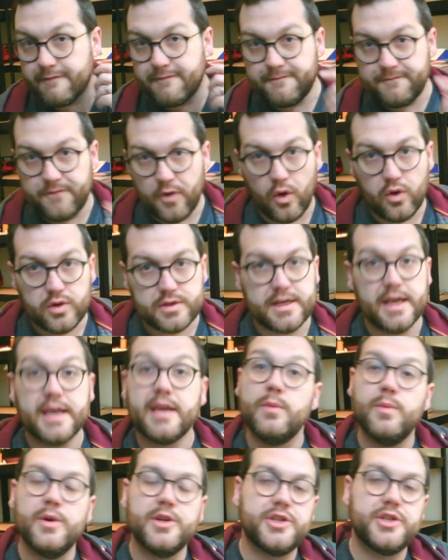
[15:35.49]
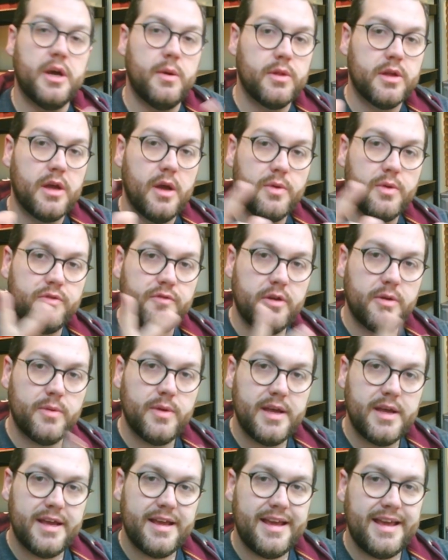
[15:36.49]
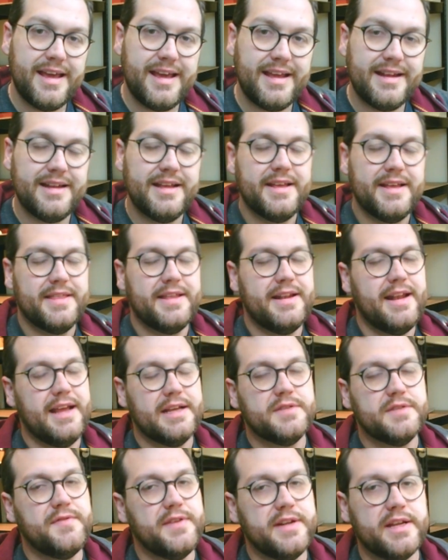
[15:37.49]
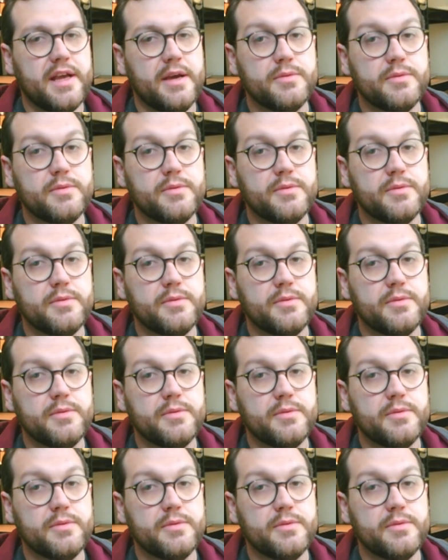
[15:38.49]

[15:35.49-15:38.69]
40, which I will go through in the next video.